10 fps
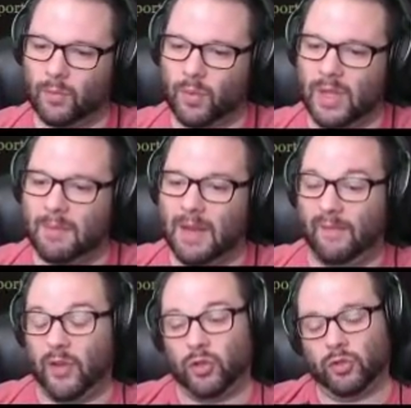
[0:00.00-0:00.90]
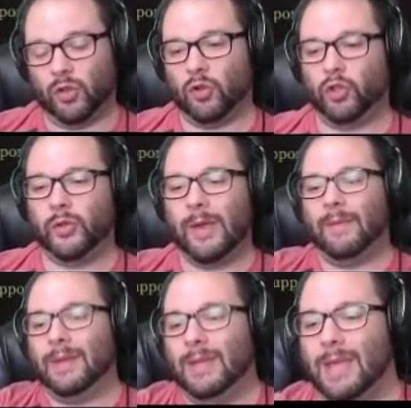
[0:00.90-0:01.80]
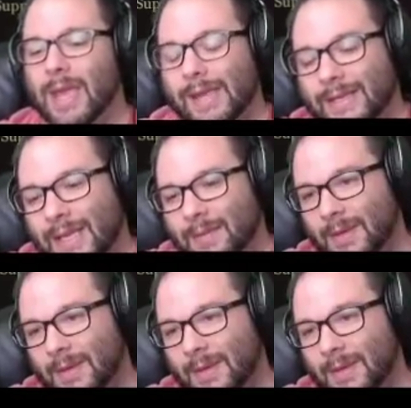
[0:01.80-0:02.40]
really beneficial to go too heavy into AD